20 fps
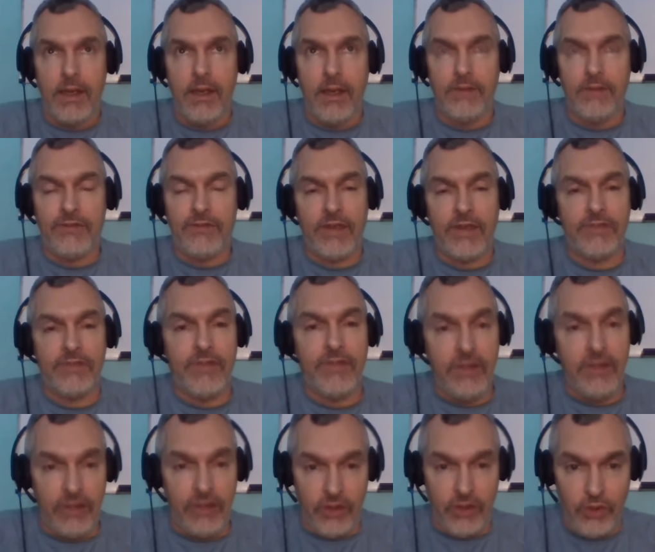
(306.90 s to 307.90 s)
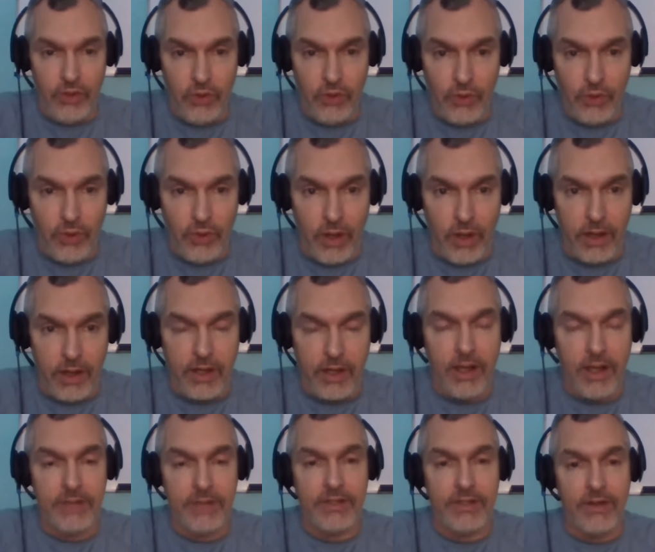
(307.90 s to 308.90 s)
and says that you are
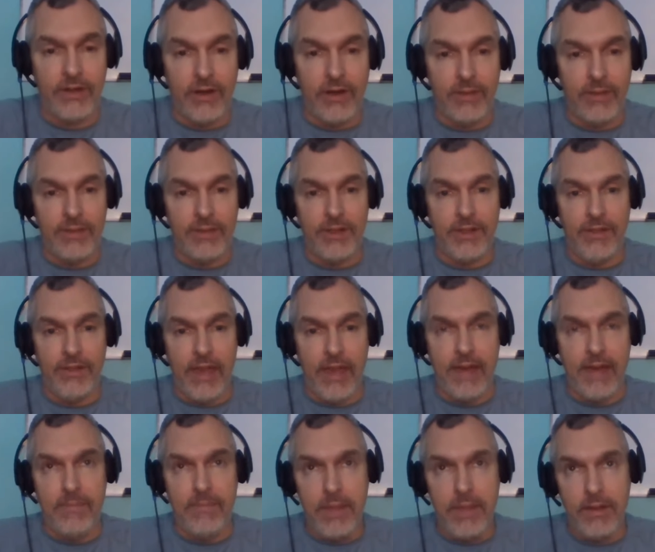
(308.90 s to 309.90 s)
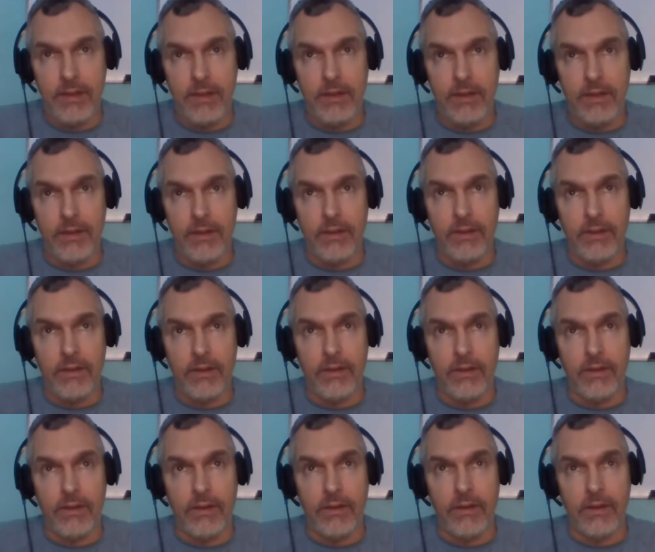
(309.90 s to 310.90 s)
causing harm to them,
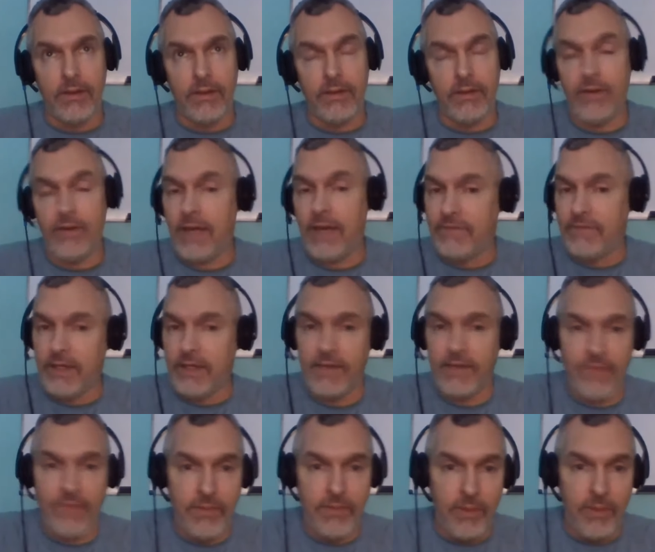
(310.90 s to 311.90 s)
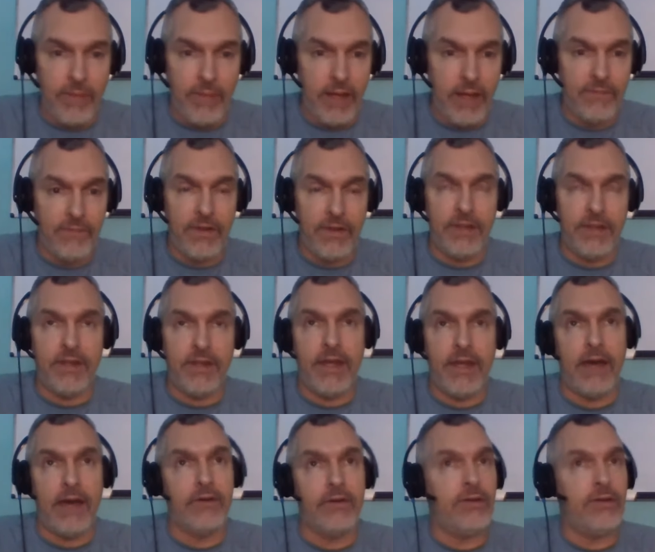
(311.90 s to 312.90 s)
you have to give them the benefit of the
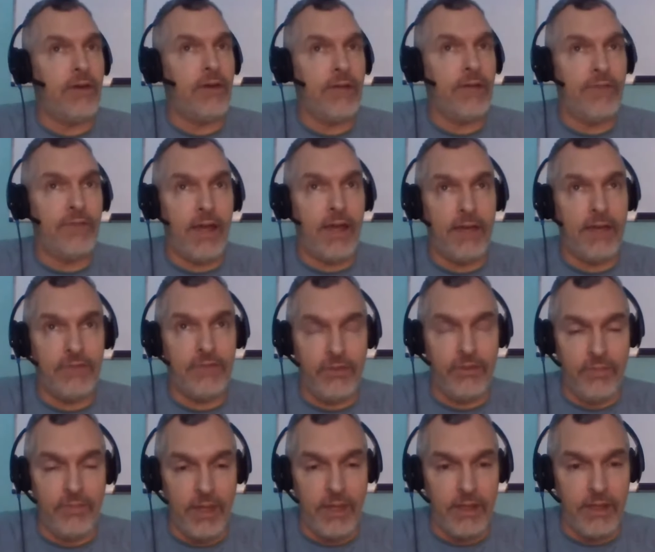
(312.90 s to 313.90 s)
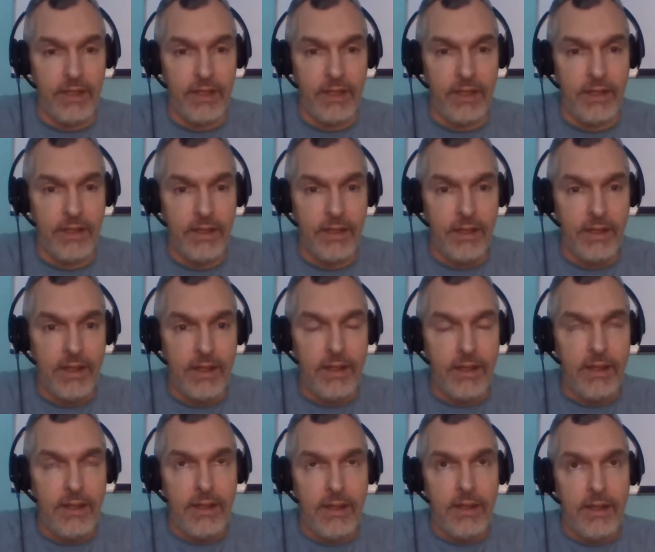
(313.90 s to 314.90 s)
doubt. You have to have humility
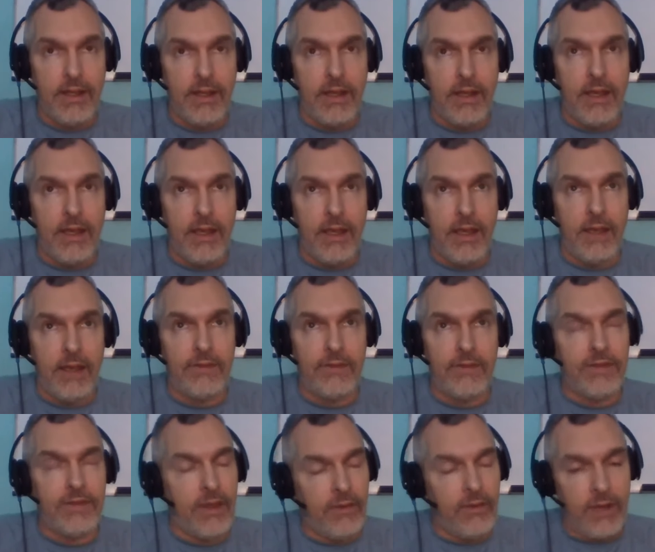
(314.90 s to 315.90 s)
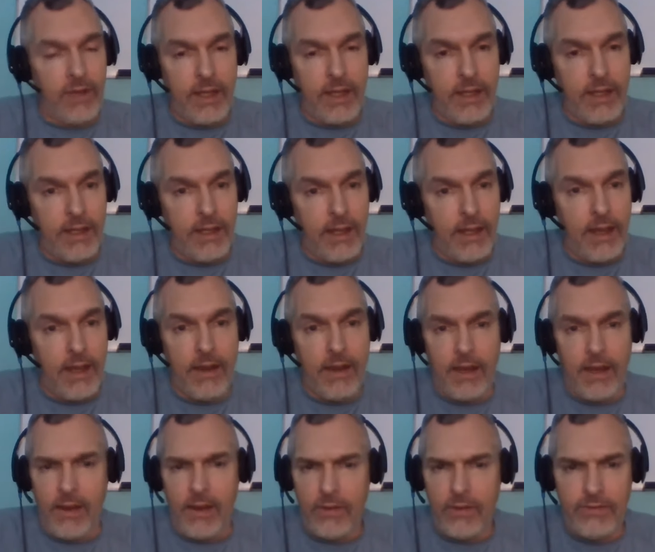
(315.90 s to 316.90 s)
and say, okay, how,
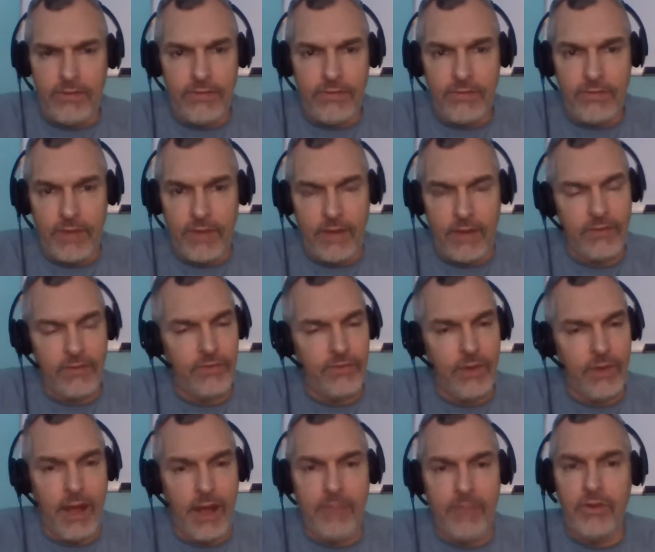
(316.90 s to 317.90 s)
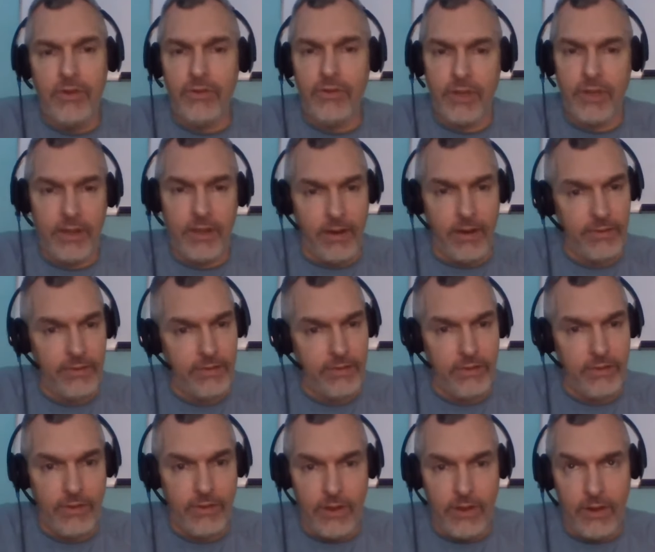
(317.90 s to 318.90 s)
how is this, how is what I'm doing causing
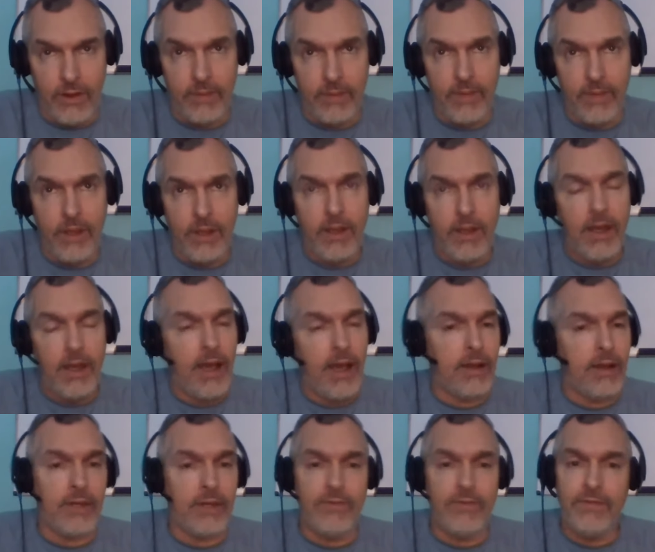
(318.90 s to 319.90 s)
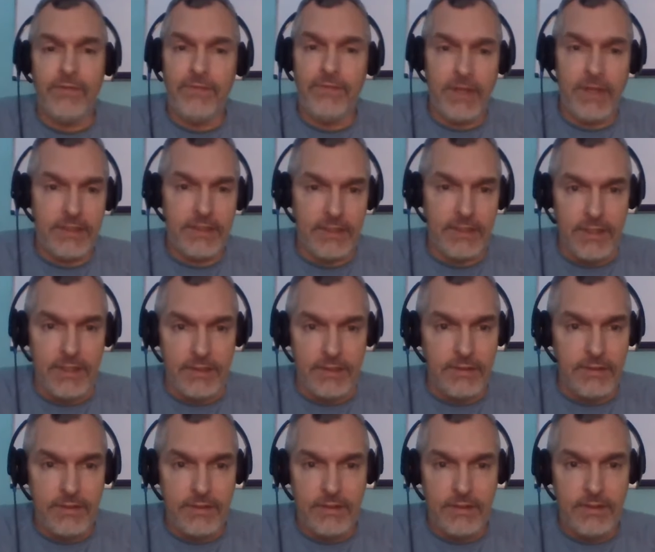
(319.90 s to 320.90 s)
you harm? How can we fix
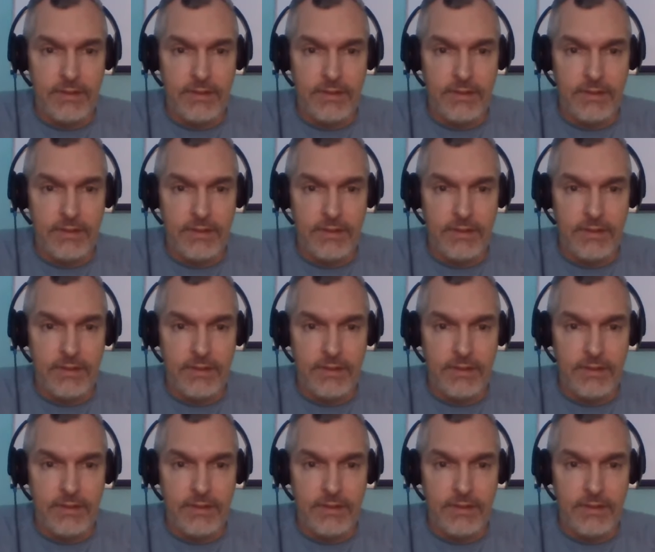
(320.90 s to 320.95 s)
this?